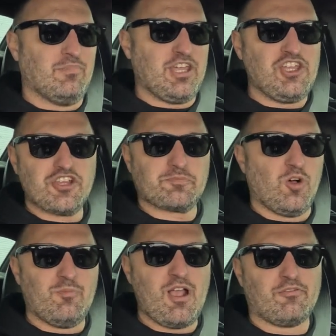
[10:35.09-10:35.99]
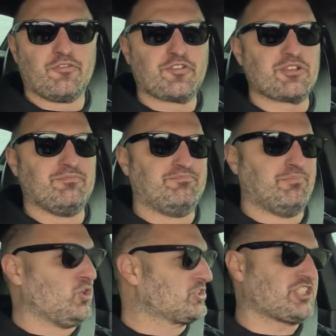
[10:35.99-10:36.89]
But you just pull me over for some
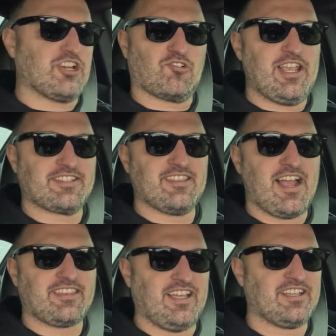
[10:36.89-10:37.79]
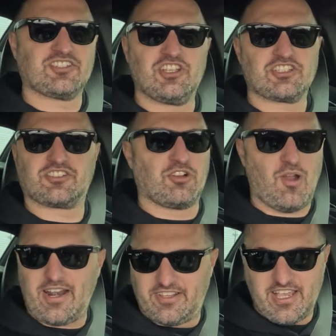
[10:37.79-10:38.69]
bullshit reason like this, just to
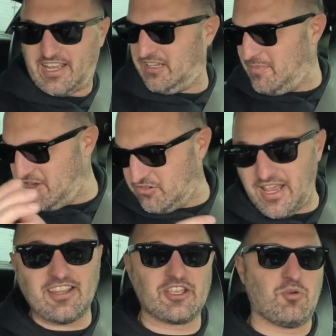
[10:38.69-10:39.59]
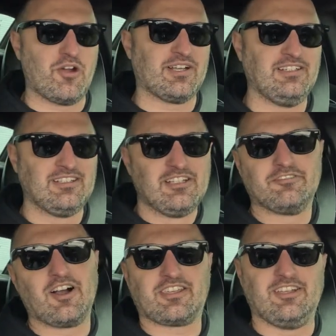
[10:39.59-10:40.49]
write a ticket to meet your daily quota,
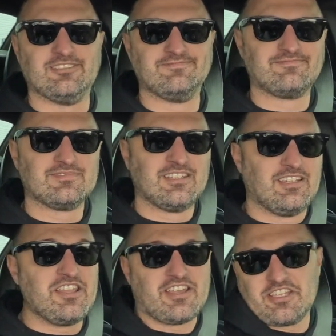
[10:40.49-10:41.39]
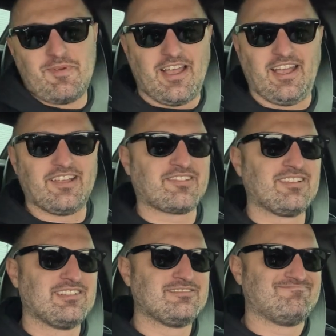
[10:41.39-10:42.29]
fuck you. You can kiss my ass.
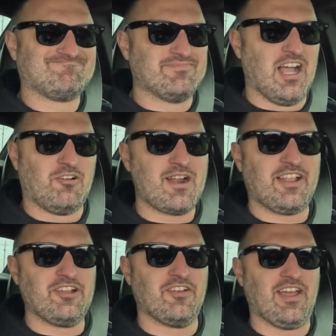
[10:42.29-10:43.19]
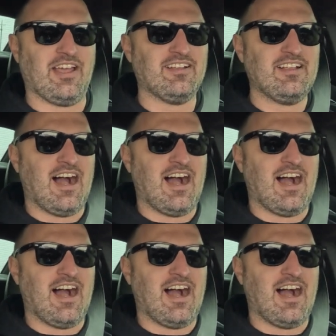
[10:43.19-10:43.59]
No, we're not doing that.